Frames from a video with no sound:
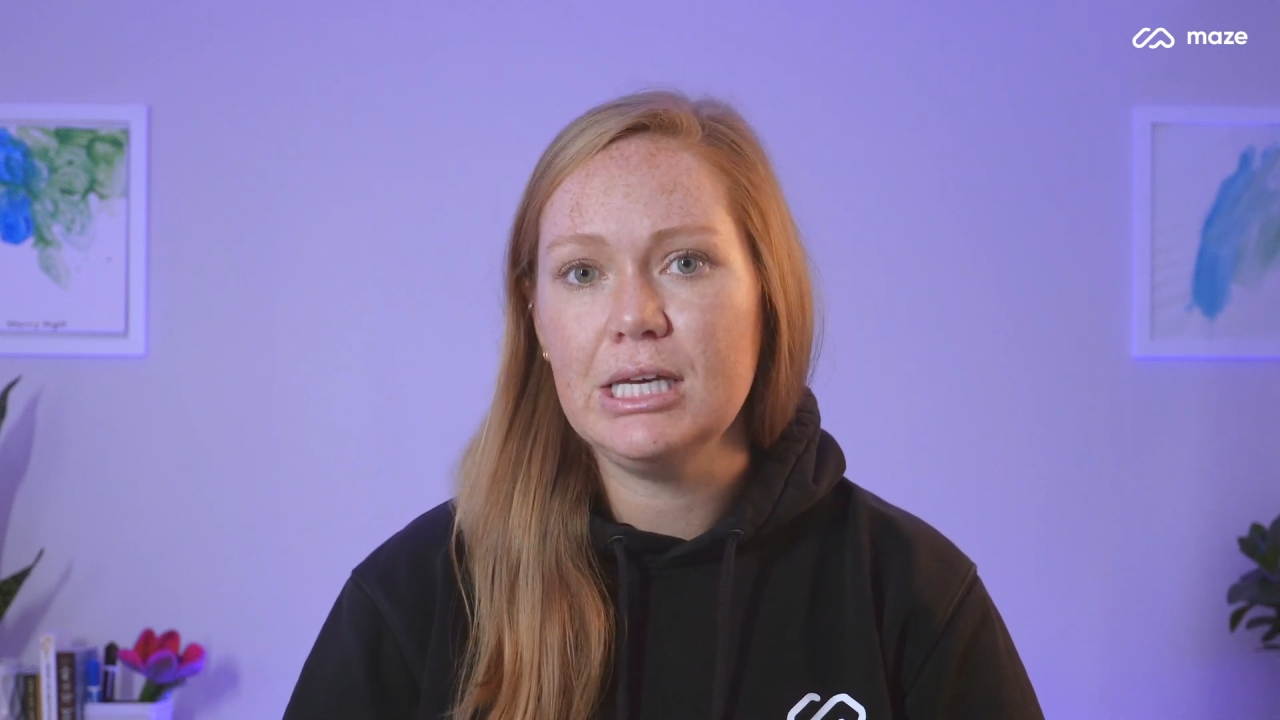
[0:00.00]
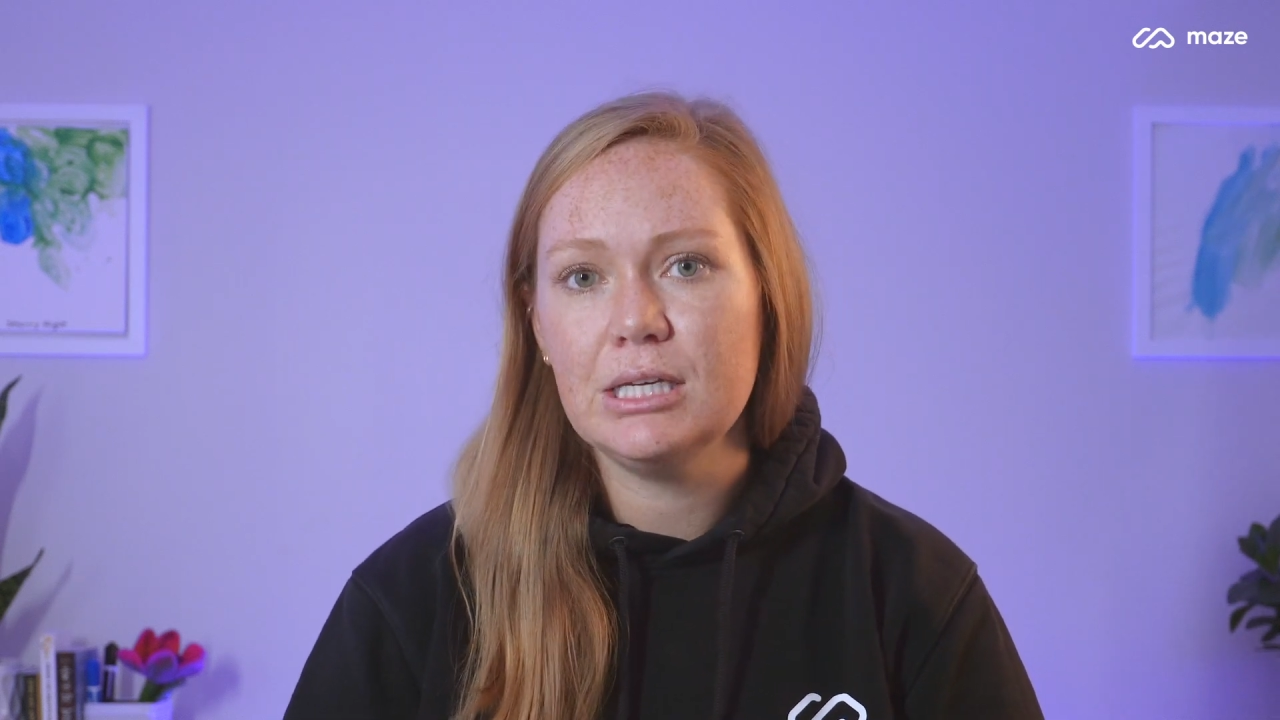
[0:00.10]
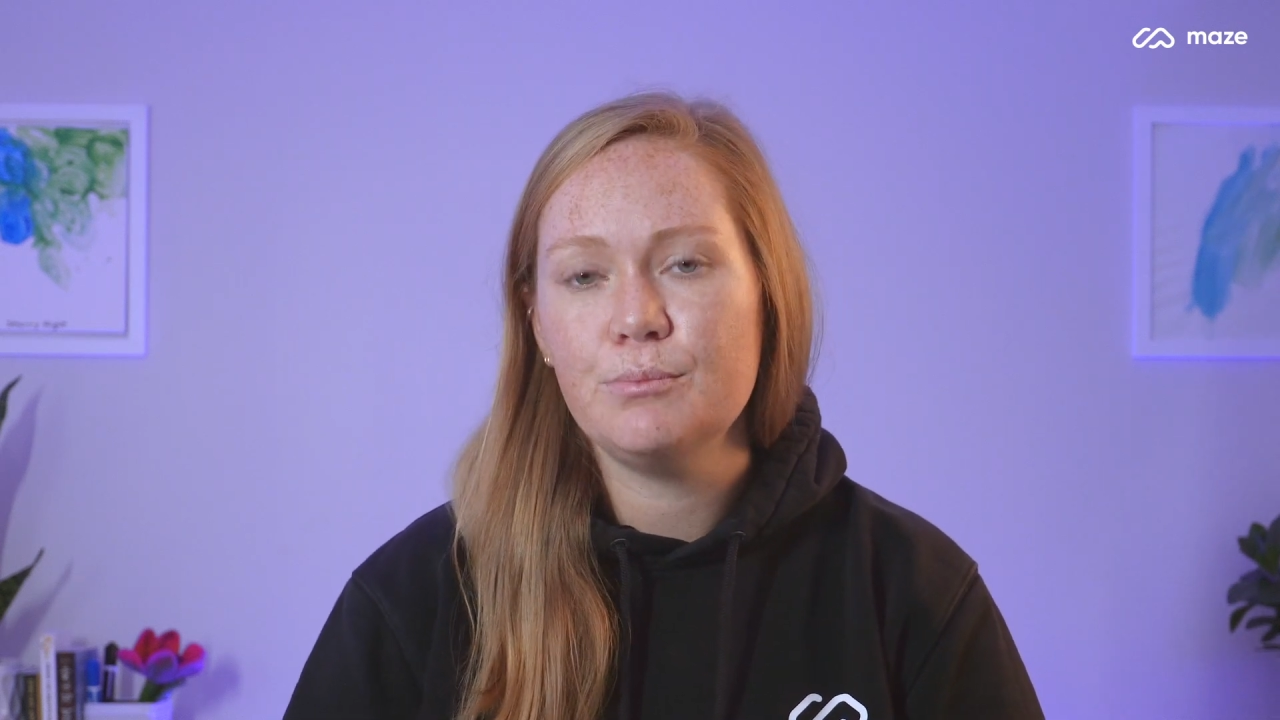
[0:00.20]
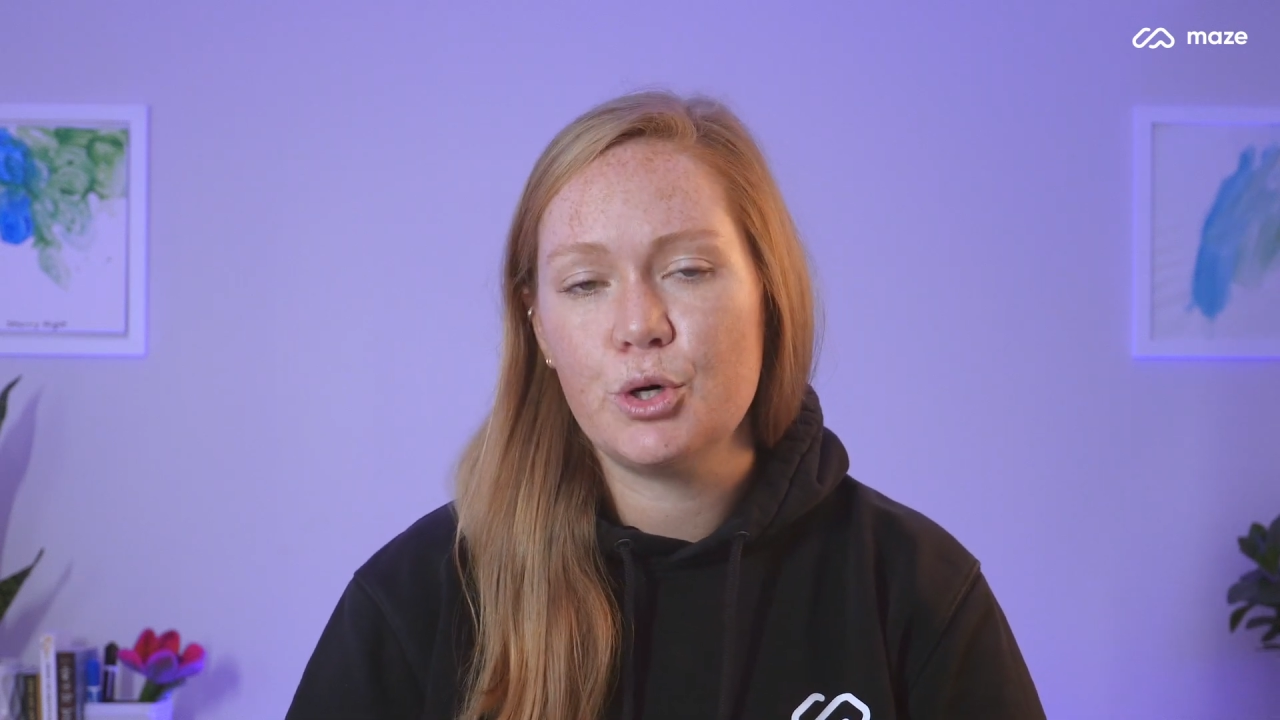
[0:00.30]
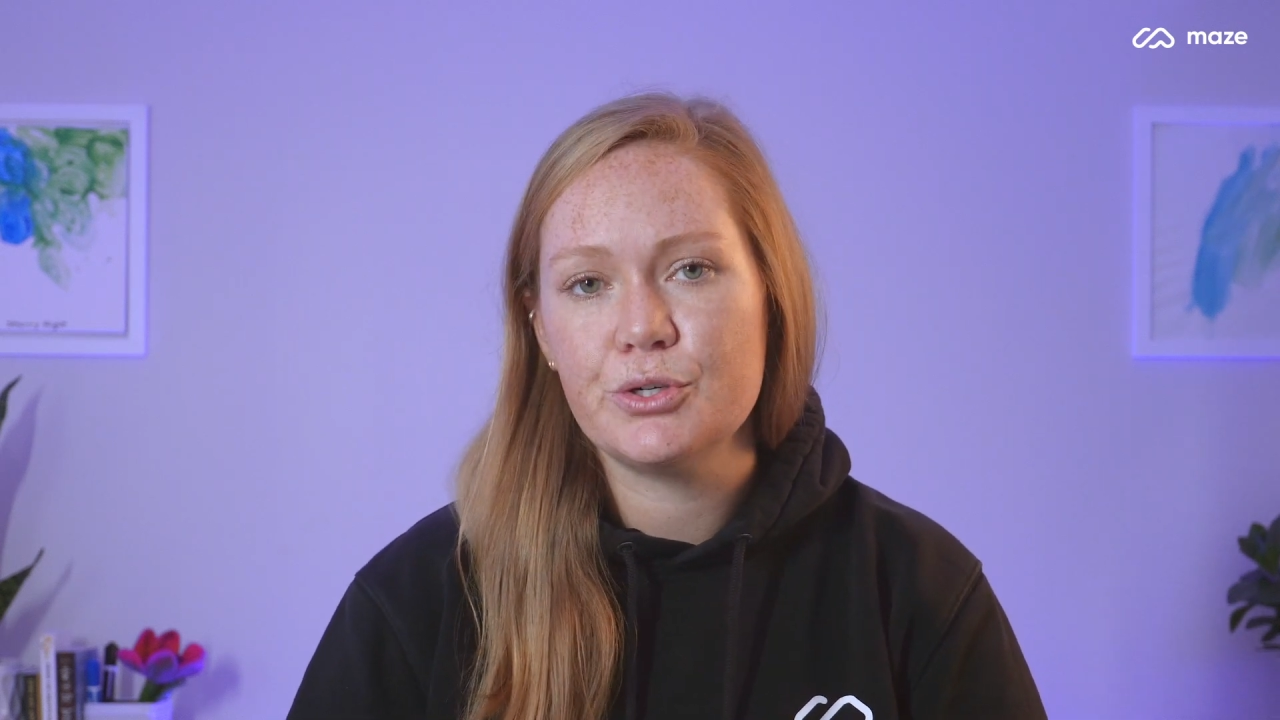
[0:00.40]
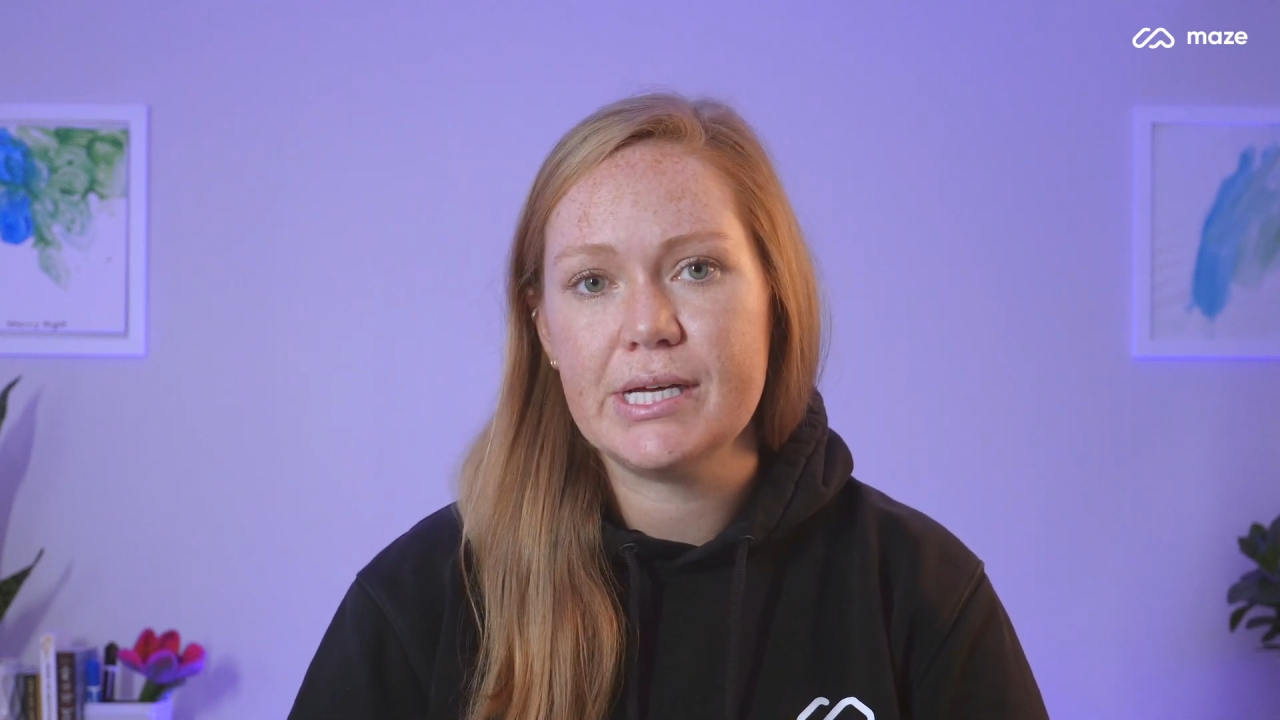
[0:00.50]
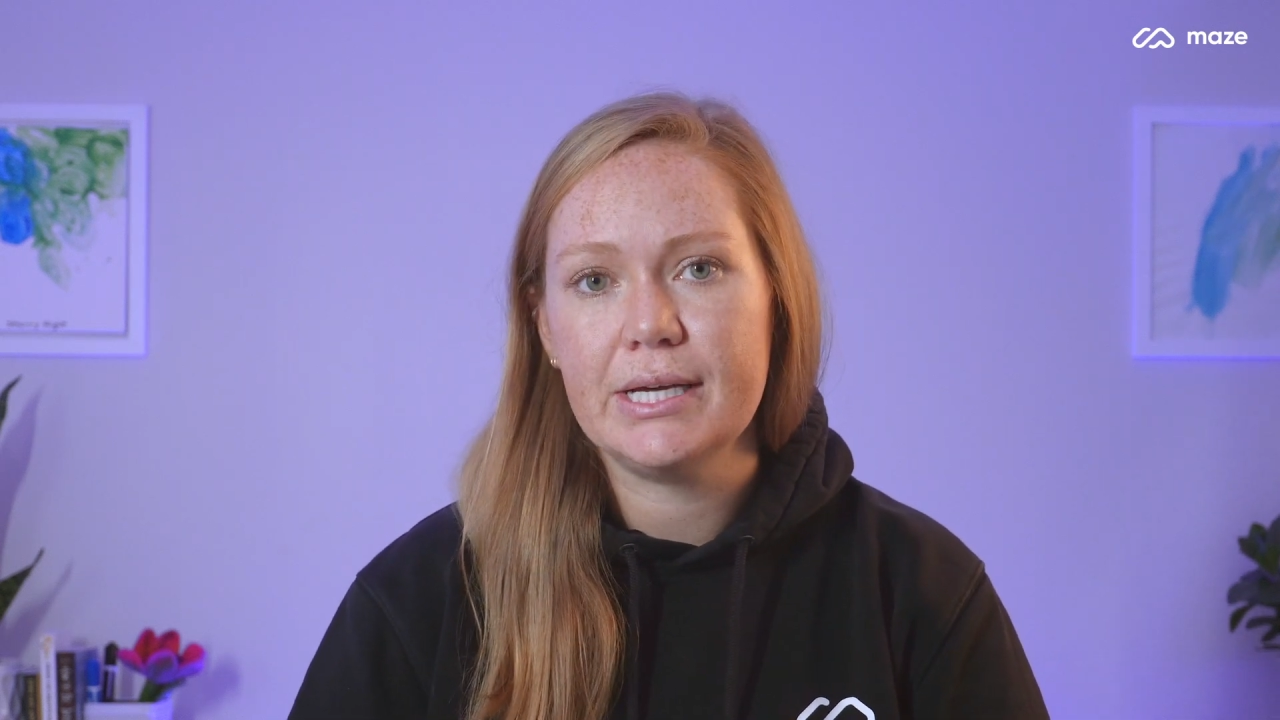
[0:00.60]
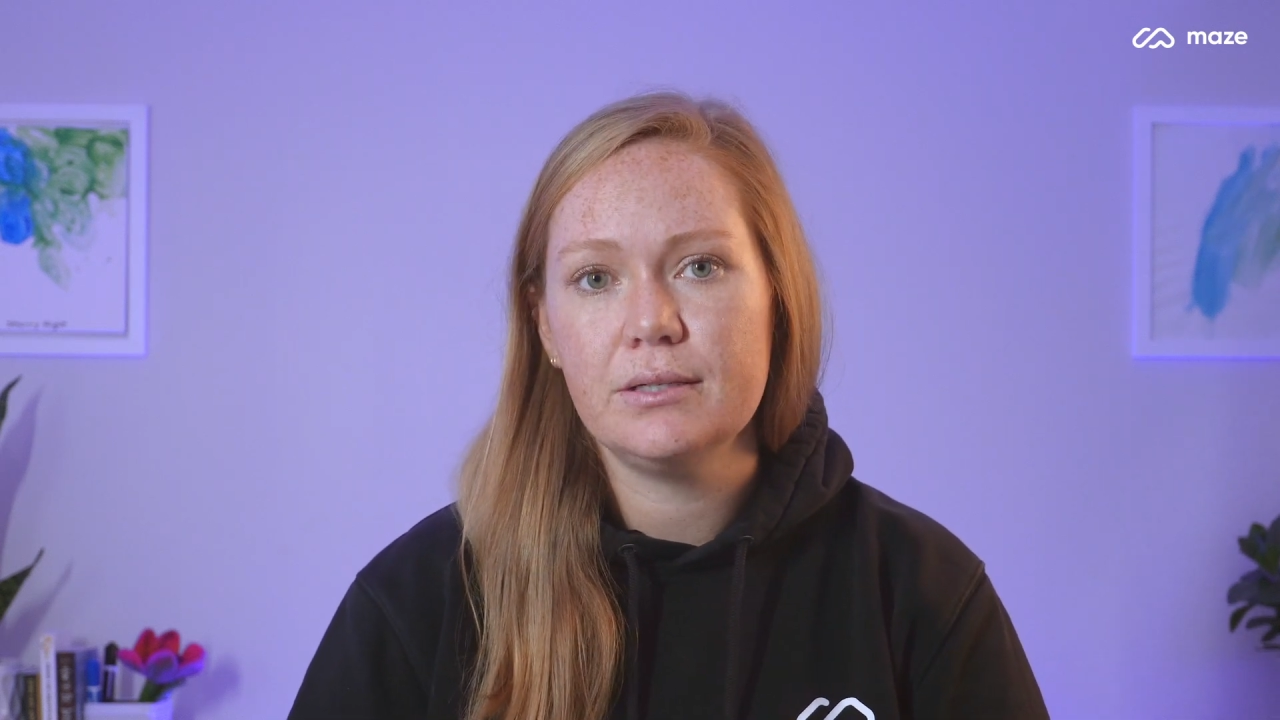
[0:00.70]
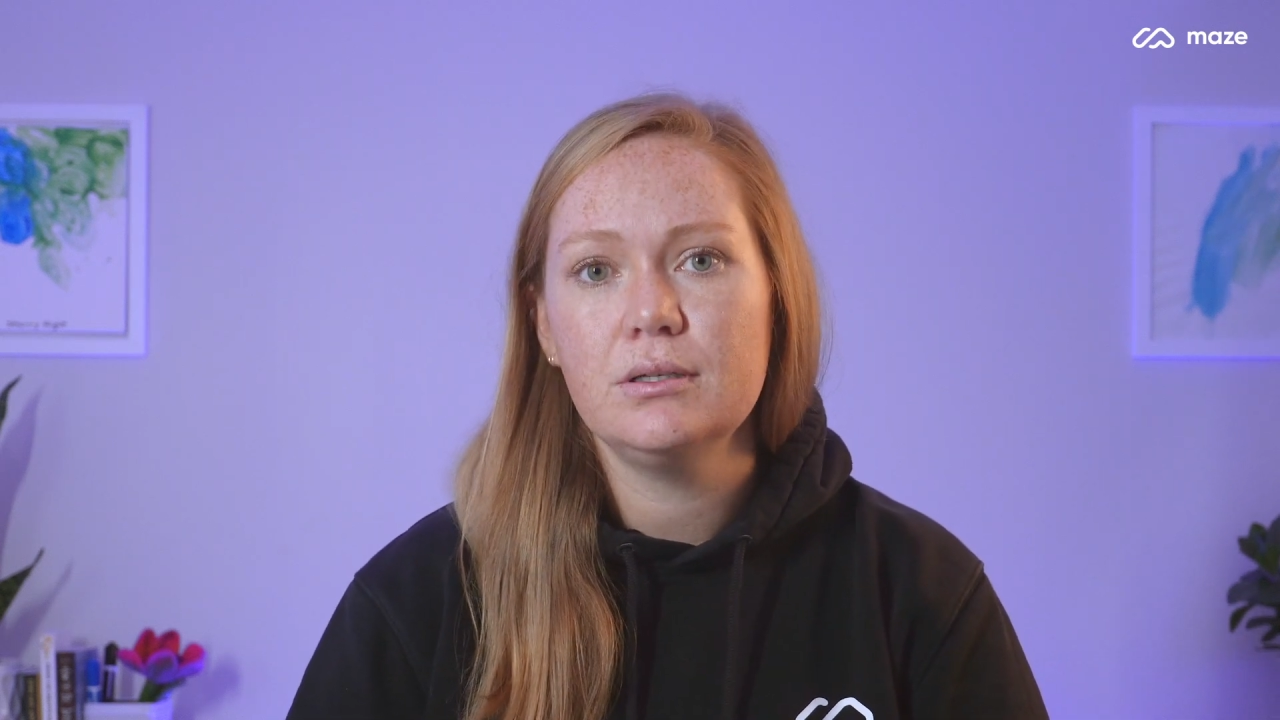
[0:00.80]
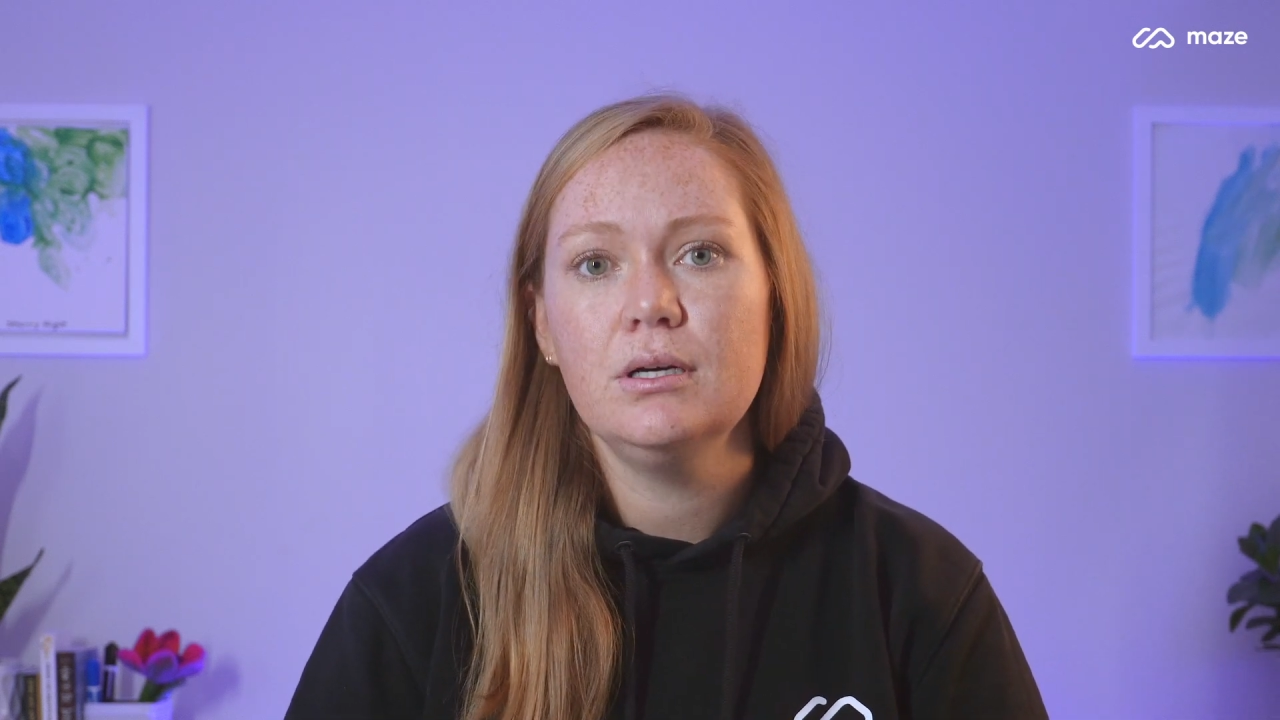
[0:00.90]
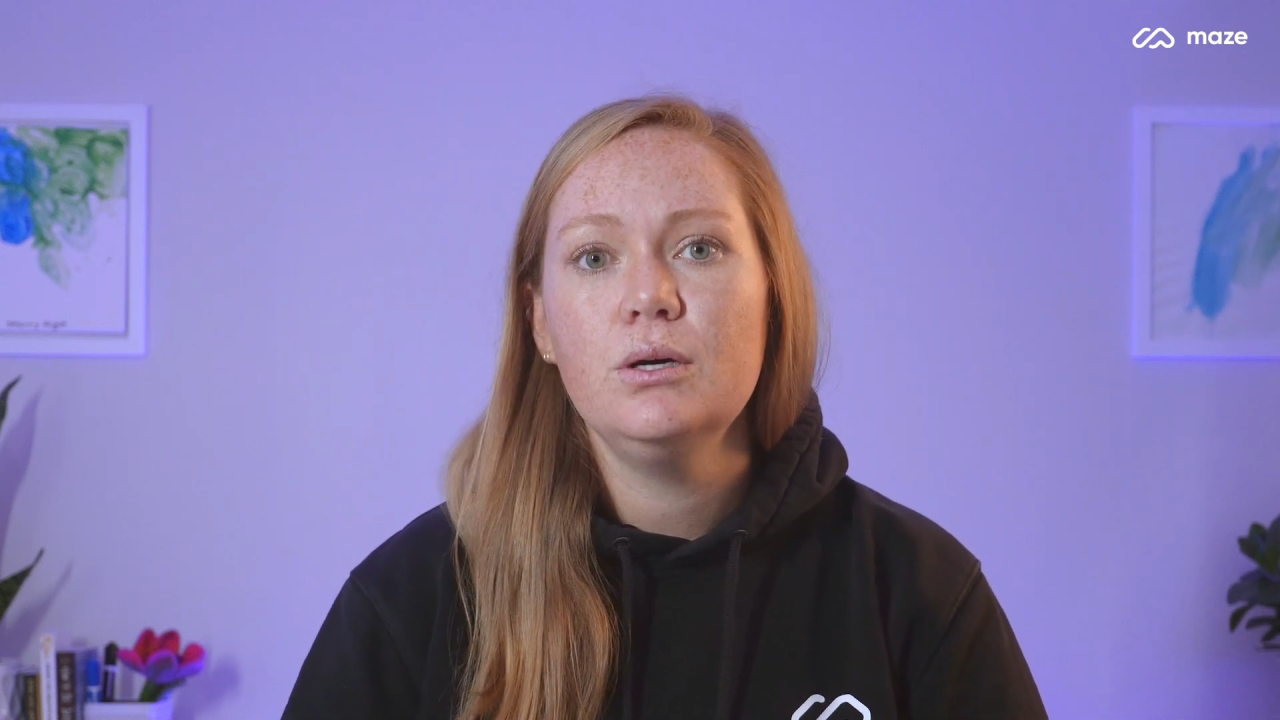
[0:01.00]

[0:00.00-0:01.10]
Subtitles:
in person,